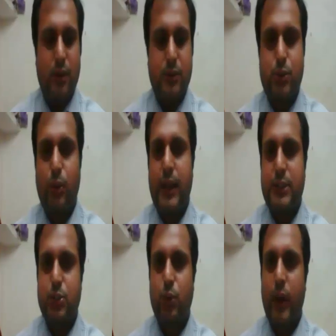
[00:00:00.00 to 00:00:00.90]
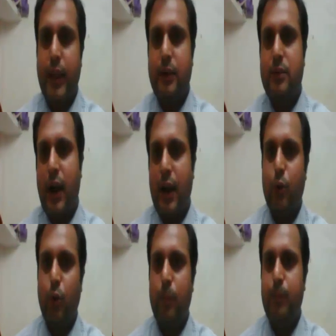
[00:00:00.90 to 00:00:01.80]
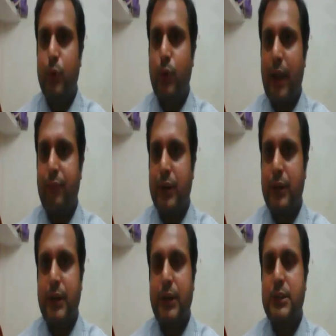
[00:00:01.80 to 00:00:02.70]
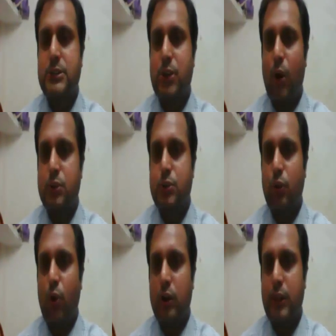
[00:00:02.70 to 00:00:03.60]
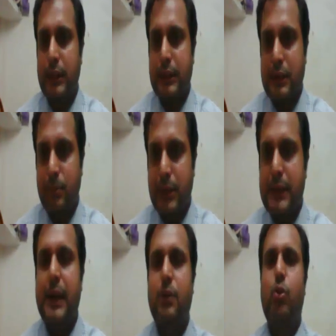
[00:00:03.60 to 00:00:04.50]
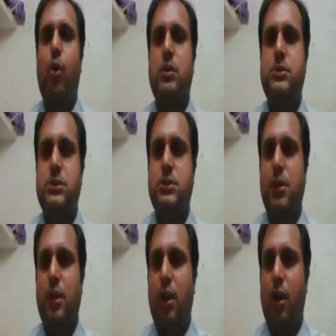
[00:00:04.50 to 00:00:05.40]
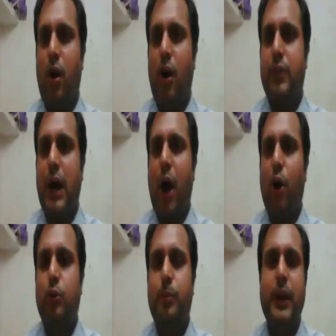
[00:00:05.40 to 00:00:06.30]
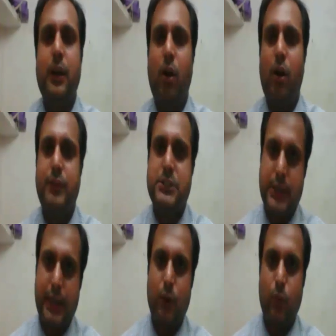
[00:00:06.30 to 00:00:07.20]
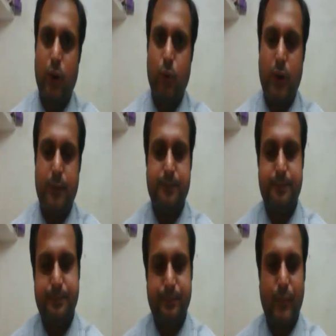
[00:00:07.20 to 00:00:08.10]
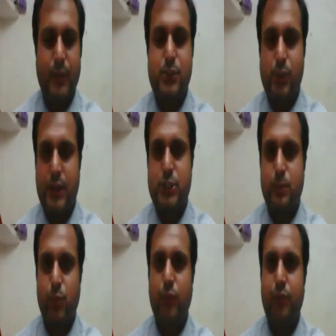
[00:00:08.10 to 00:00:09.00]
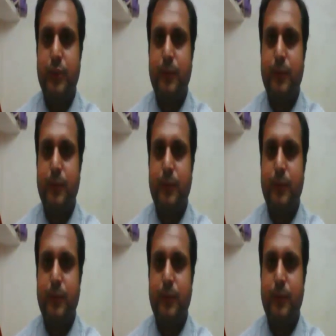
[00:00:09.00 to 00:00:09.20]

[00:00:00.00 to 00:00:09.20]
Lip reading: So let's go ahead. I hope you have written. It is also called the immediate cause of the outbreak of the Second World War. So let's move.